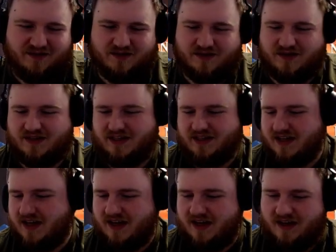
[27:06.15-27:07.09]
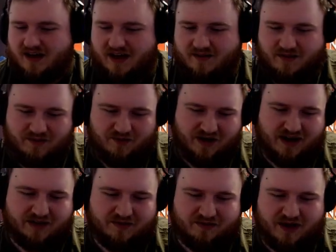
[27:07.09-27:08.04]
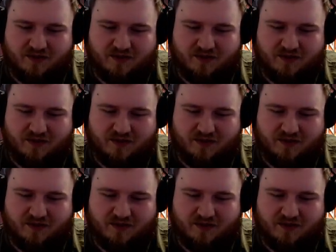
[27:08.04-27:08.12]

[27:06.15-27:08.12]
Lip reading: but we'll see. I mean, we got the Primal